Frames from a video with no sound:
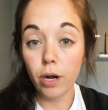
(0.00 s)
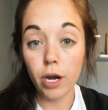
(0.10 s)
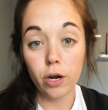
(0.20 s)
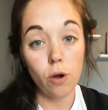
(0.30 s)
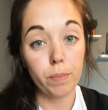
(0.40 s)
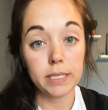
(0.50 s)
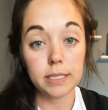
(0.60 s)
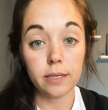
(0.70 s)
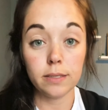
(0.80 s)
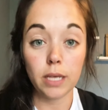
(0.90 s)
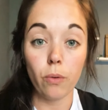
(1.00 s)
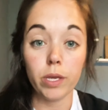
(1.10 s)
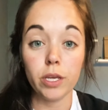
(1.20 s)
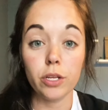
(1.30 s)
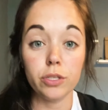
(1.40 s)
our coping skills that
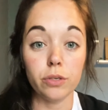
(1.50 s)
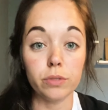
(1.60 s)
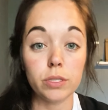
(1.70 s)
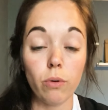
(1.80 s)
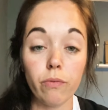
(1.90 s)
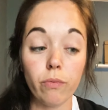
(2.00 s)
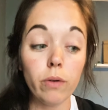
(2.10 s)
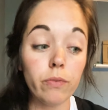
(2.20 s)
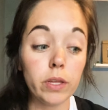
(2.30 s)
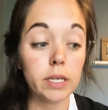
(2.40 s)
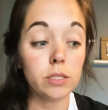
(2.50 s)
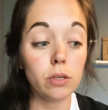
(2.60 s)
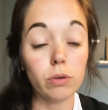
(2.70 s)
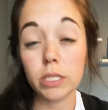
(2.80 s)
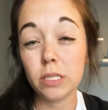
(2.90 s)
we can use. So if we're feeling
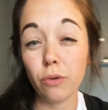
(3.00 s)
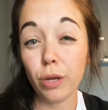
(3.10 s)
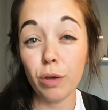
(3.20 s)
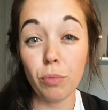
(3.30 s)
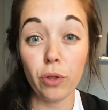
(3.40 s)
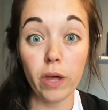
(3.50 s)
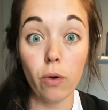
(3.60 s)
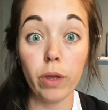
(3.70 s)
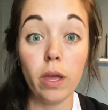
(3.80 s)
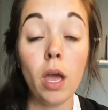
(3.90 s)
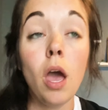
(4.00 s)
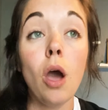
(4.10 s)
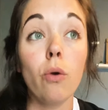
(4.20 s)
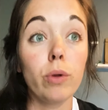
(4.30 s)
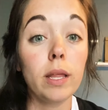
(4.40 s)
so disagreeable that we
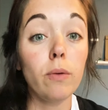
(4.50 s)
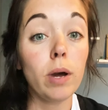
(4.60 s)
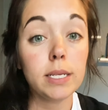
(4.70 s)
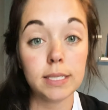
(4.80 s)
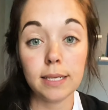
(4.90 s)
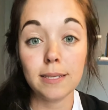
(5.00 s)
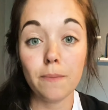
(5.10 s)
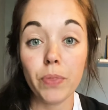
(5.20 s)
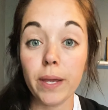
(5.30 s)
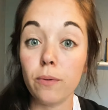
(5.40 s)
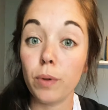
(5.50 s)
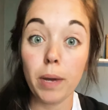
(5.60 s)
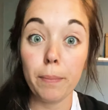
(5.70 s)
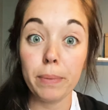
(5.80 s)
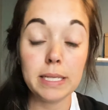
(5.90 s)
really want to say something, we
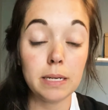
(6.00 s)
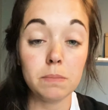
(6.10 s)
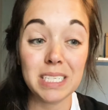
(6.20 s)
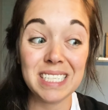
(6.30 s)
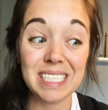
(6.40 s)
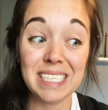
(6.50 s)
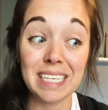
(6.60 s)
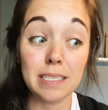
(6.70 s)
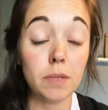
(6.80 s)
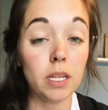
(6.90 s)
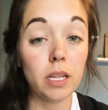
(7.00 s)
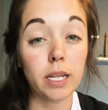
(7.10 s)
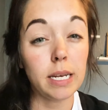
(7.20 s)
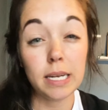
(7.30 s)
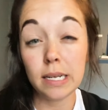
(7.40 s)
might be tempted to say something
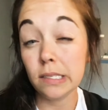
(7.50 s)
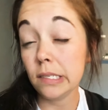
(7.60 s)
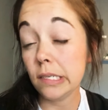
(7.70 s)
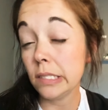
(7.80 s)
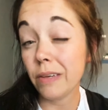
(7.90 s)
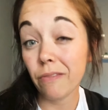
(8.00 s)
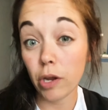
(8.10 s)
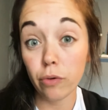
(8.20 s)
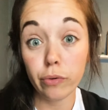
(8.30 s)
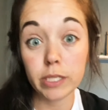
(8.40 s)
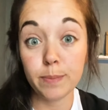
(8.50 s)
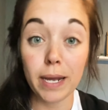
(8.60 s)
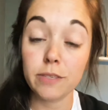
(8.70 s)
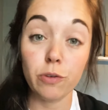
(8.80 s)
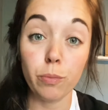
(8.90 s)
that isn't very
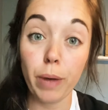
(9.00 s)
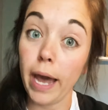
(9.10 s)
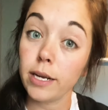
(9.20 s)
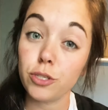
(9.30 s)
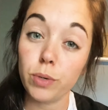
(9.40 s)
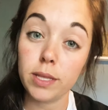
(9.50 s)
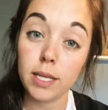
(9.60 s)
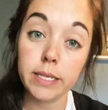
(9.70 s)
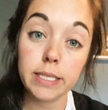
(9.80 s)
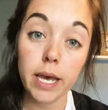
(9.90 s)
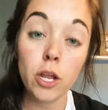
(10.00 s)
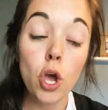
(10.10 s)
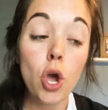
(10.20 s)
respectful back to what they said.